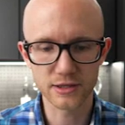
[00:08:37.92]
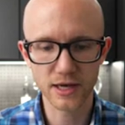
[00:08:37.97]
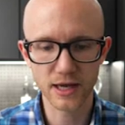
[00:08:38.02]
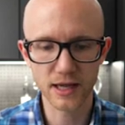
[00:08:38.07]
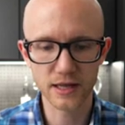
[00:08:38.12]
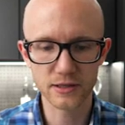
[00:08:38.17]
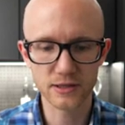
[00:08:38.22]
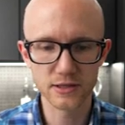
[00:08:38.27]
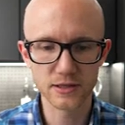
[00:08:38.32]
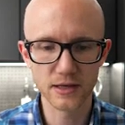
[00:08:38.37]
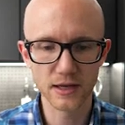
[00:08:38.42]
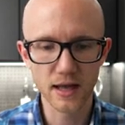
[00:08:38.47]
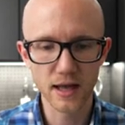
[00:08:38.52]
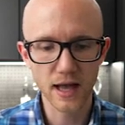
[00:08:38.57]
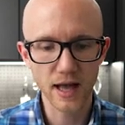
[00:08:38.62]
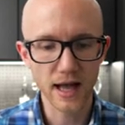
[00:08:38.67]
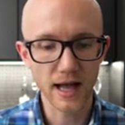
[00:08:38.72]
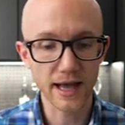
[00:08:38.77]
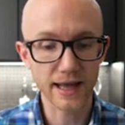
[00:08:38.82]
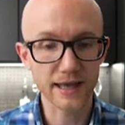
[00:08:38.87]
to change.
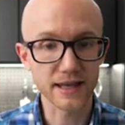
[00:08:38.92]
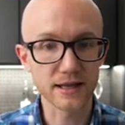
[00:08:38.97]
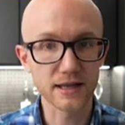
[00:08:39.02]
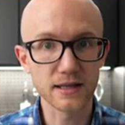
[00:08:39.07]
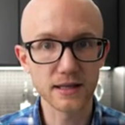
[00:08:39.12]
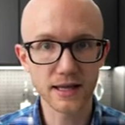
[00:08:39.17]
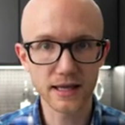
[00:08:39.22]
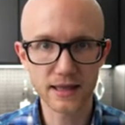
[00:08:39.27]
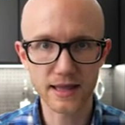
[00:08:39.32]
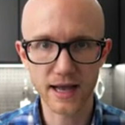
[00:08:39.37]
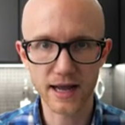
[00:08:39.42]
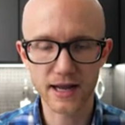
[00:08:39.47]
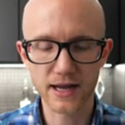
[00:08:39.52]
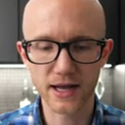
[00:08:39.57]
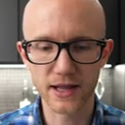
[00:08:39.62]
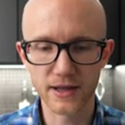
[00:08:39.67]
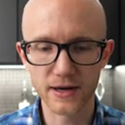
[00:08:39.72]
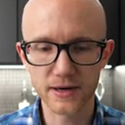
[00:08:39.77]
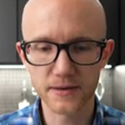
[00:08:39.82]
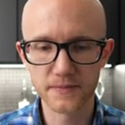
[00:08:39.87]
I can click that
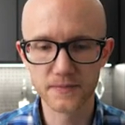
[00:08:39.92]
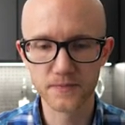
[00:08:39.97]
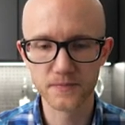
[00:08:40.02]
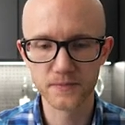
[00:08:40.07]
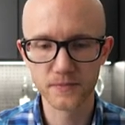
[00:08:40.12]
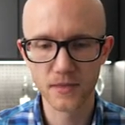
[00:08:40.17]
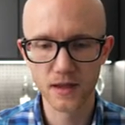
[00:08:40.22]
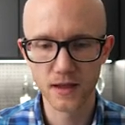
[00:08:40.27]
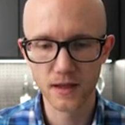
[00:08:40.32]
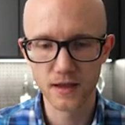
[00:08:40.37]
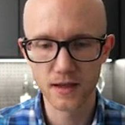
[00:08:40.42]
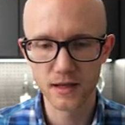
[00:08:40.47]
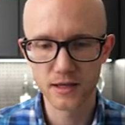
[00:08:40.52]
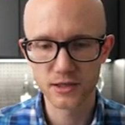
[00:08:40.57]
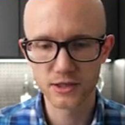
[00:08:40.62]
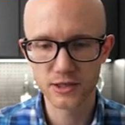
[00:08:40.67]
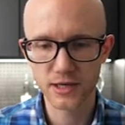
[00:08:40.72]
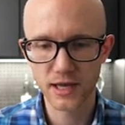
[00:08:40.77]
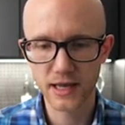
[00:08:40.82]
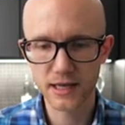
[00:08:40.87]
color,
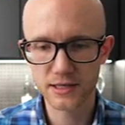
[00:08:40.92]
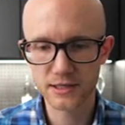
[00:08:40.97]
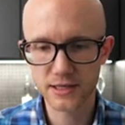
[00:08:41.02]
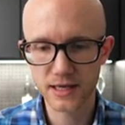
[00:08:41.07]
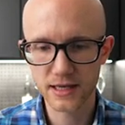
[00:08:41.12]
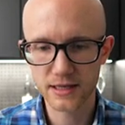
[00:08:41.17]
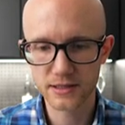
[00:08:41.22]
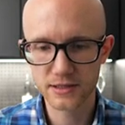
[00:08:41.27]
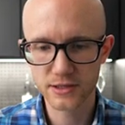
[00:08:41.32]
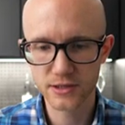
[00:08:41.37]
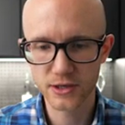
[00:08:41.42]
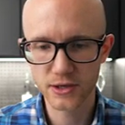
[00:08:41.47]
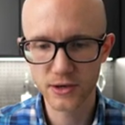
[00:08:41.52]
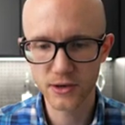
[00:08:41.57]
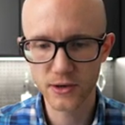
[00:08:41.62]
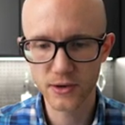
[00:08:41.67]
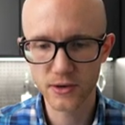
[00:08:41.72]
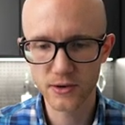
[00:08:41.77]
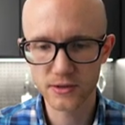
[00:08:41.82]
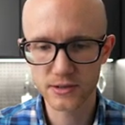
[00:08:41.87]
change it
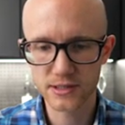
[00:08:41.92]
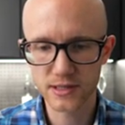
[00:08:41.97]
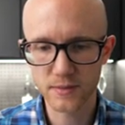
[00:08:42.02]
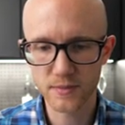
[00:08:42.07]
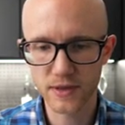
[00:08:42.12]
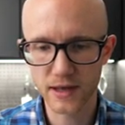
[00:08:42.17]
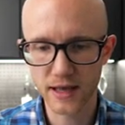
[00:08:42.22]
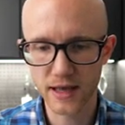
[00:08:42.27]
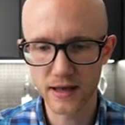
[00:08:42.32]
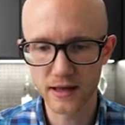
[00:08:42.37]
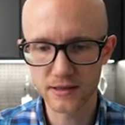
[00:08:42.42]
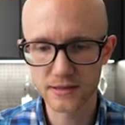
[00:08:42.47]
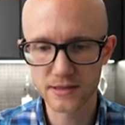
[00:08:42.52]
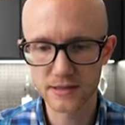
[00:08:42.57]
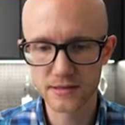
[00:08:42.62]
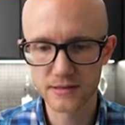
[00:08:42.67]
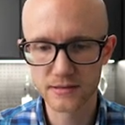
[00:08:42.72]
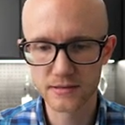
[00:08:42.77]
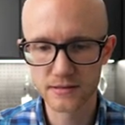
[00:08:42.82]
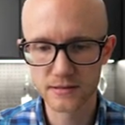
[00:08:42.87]
to something
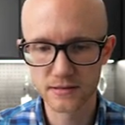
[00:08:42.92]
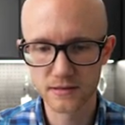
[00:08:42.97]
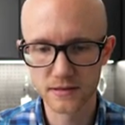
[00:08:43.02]
else,